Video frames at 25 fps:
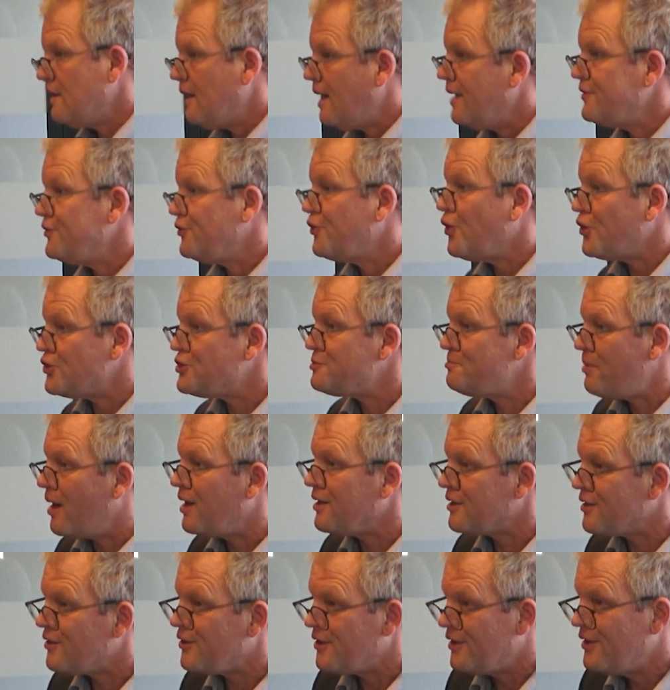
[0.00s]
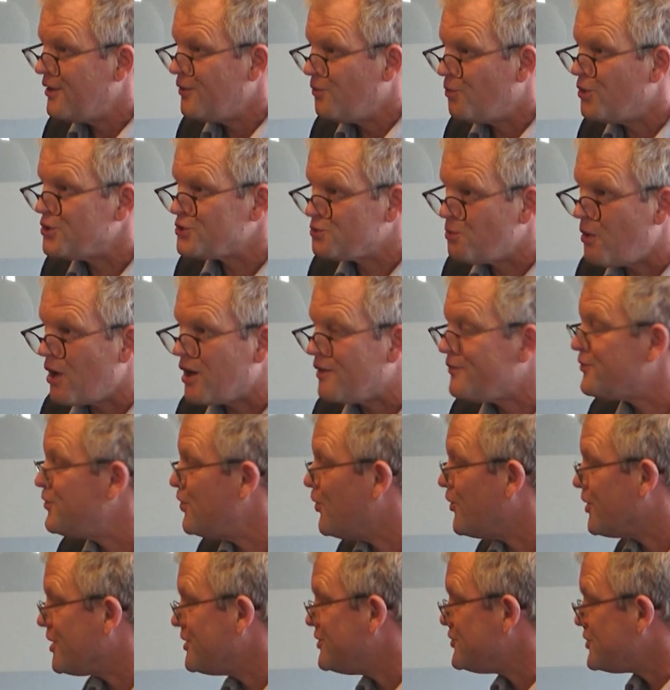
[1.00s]
at the Deutsche Bank was one of the
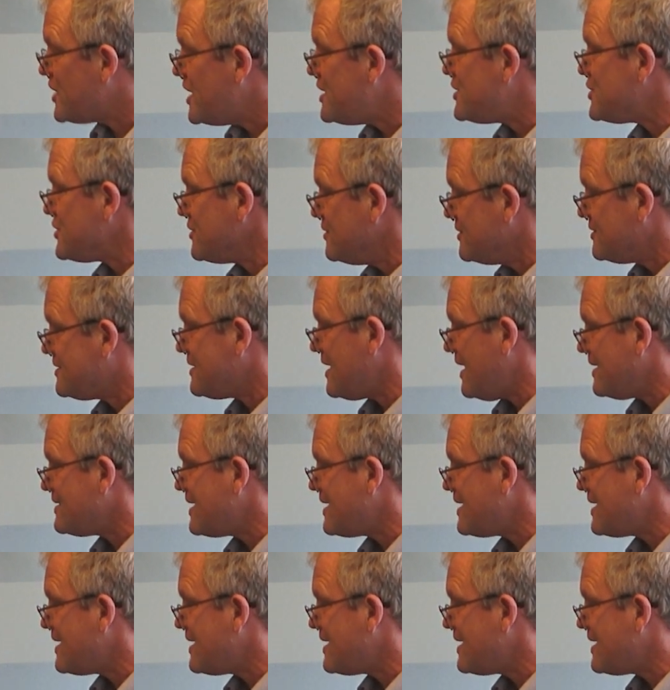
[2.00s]
organizations